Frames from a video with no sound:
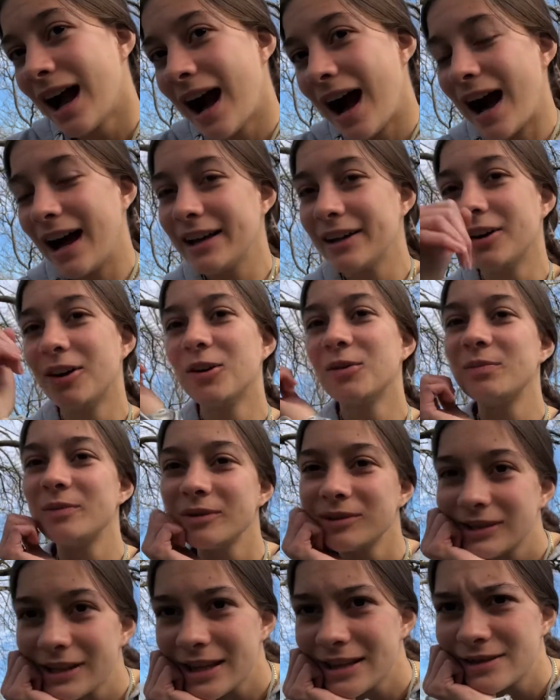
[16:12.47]
I hope you
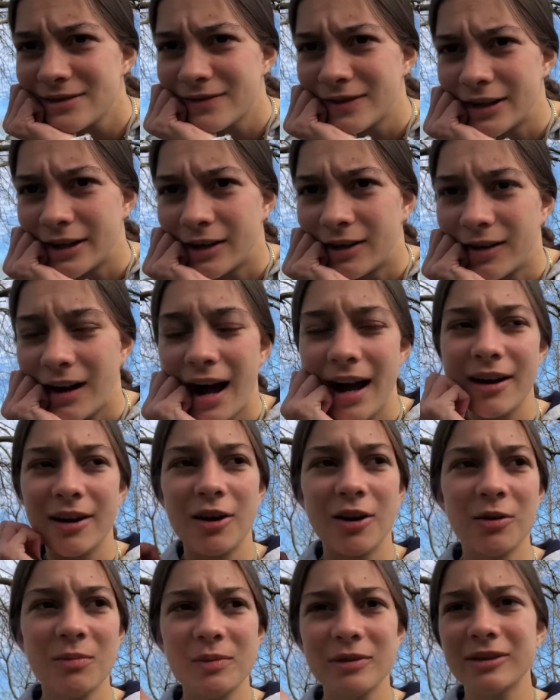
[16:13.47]
like this video. I
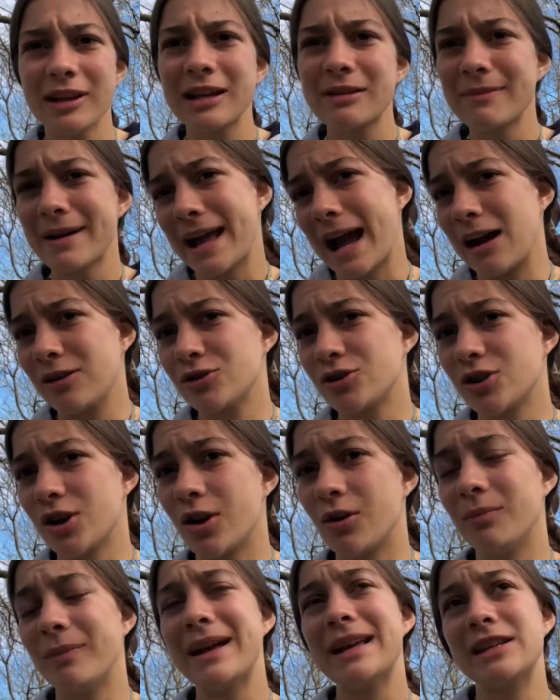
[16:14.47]
hope you like my
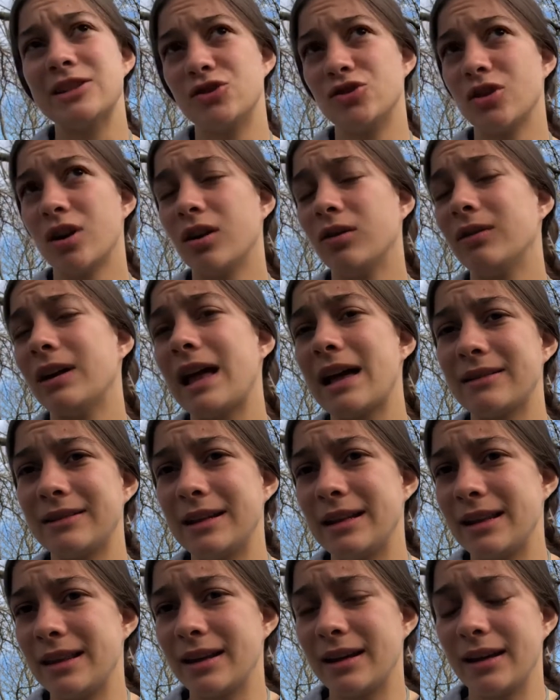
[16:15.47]
outro, my intro,
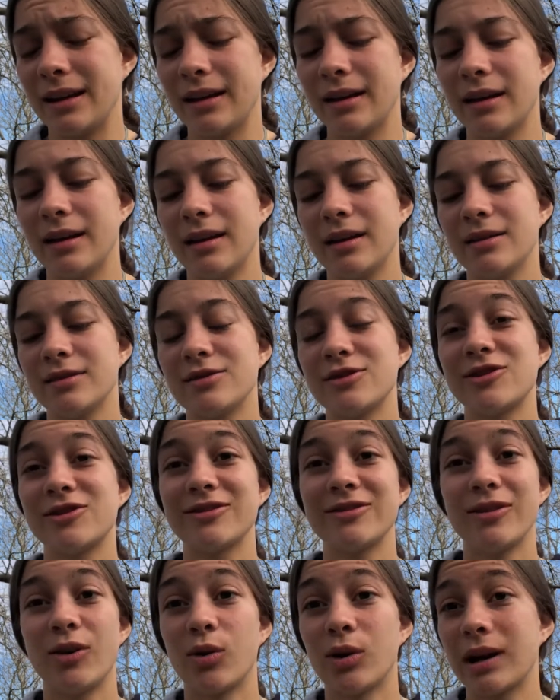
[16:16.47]
anything. S
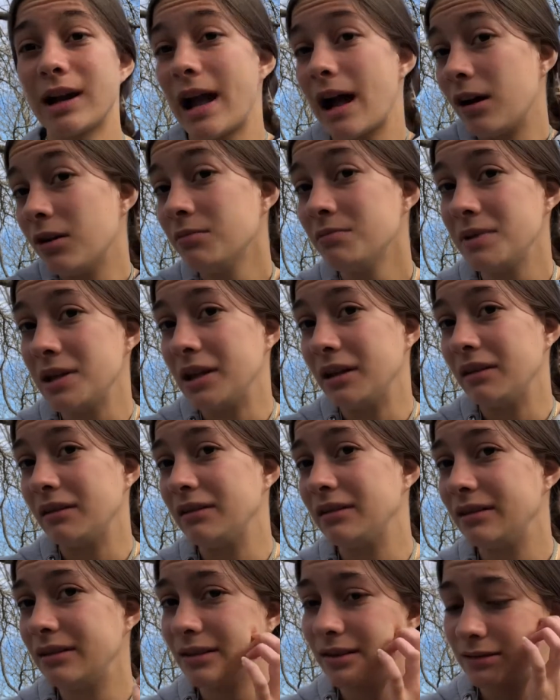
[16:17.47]
or help me,
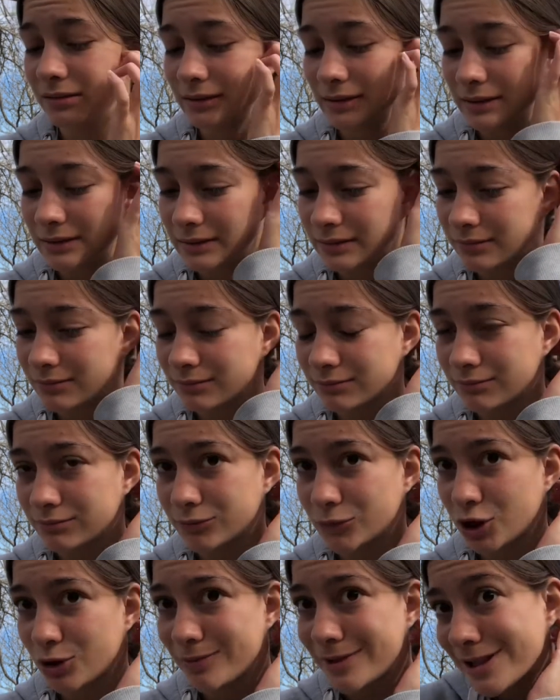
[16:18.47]
you know, like,
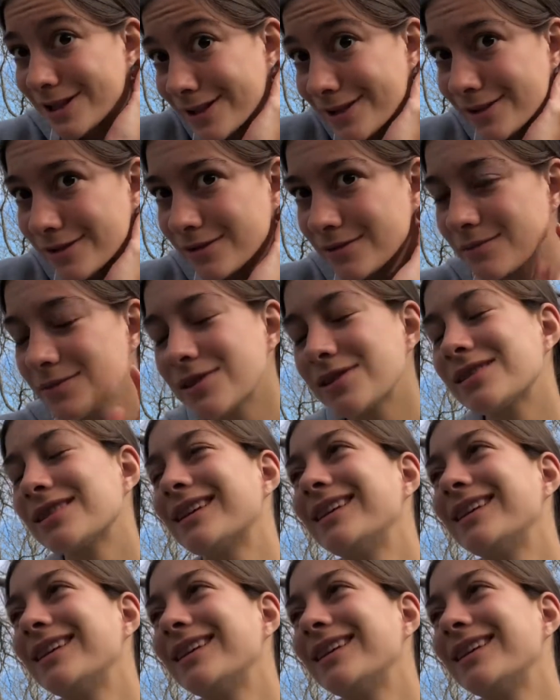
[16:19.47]
give me tips.